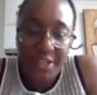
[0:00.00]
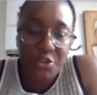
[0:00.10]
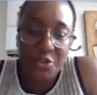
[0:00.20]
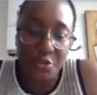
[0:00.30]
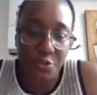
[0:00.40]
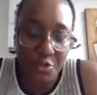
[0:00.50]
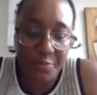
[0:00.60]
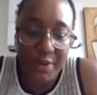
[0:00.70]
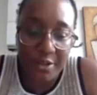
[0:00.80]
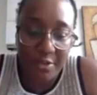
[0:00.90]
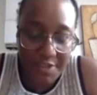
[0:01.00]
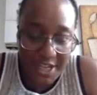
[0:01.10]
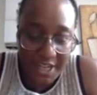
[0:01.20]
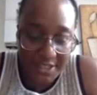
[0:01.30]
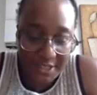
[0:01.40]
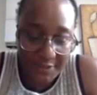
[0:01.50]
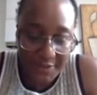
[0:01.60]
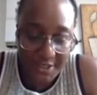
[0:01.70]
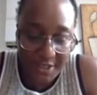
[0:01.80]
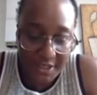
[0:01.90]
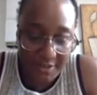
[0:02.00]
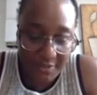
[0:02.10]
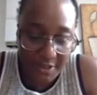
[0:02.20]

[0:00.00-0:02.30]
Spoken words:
because you talked about creative stuff.